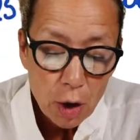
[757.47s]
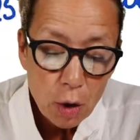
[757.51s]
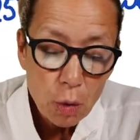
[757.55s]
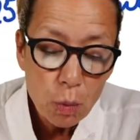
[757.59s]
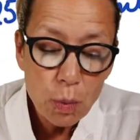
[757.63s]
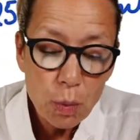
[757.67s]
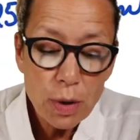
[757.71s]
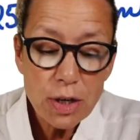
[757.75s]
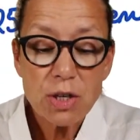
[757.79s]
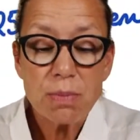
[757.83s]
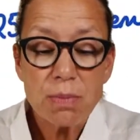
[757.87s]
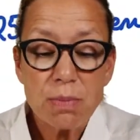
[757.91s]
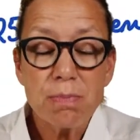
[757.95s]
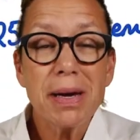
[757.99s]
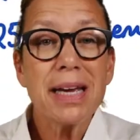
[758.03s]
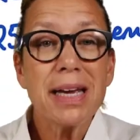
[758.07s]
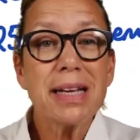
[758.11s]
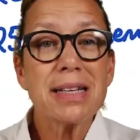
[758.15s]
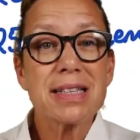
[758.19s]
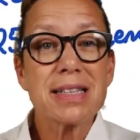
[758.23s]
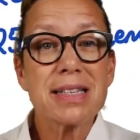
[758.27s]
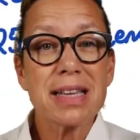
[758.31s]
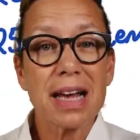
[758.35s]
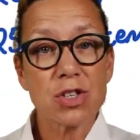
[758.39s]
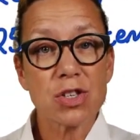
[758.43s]
which
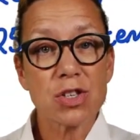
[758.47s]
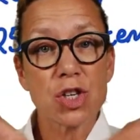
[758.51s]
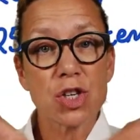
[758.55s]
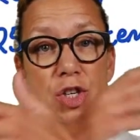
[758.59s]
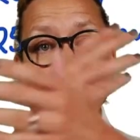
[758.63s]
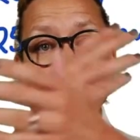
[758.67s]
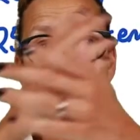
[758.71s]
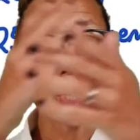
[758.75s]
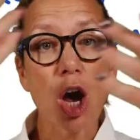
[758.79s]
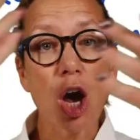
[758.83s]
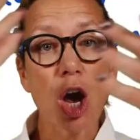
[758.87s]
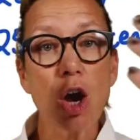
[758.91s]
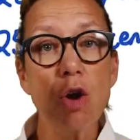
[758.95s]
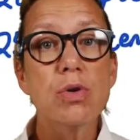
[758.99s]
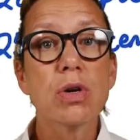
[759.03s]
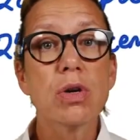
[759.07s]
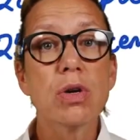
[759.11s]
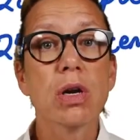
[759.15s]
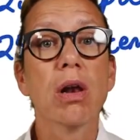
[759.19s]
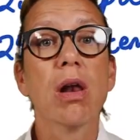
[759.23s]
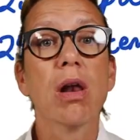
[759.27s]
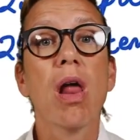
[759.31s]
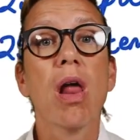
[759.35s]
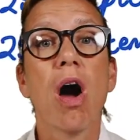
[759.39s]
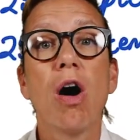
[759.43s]
means that's a
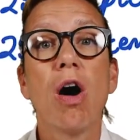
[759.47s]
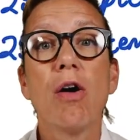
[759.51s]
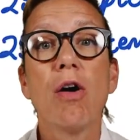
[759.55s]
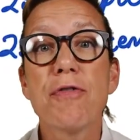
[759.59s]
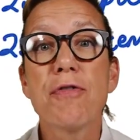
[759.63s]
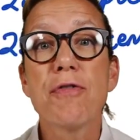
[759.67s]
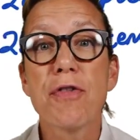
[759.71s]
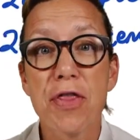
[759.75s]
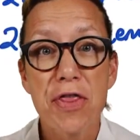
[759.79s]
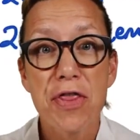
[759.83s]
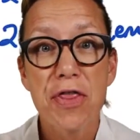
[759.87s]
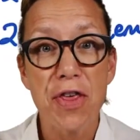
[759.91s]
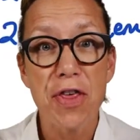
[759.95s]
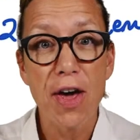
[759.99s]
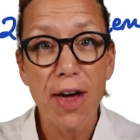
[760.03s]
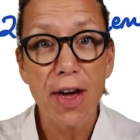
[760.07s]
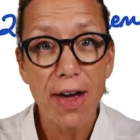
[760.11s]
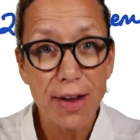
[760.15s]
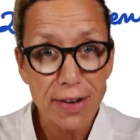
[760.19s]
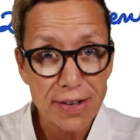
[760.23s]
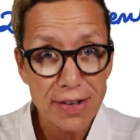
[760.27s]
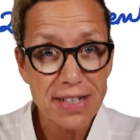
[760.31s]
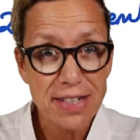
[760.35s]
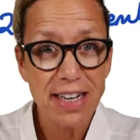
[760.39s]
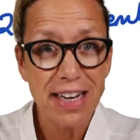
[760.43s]
total of
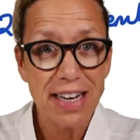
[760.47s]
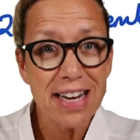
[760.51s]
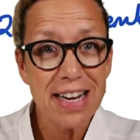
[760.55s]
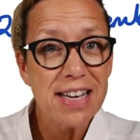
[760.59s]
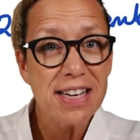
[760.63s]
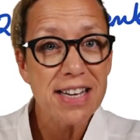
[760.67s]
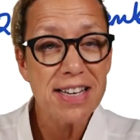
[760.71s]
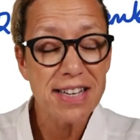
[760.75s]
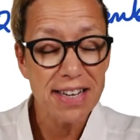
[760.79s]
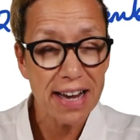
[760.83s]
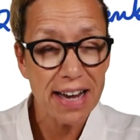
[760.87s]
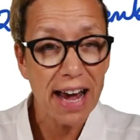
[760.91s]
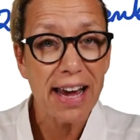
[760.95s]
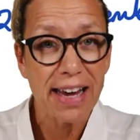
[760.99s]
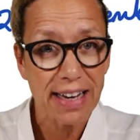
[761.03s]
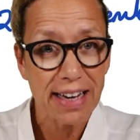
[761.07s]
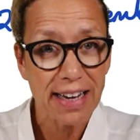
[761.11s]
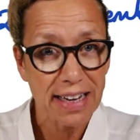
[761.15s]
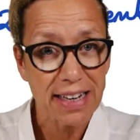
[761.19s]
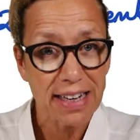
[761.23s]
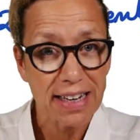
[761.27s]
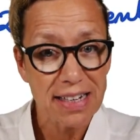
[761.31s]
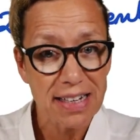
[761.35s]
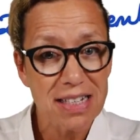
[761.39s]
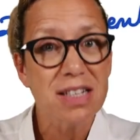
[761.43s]
13
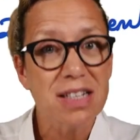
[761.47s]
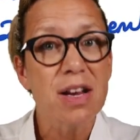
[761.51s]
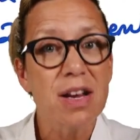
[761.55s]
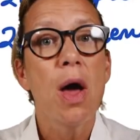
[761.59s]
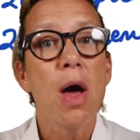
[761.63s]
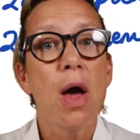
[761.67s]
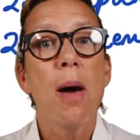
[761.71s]
days,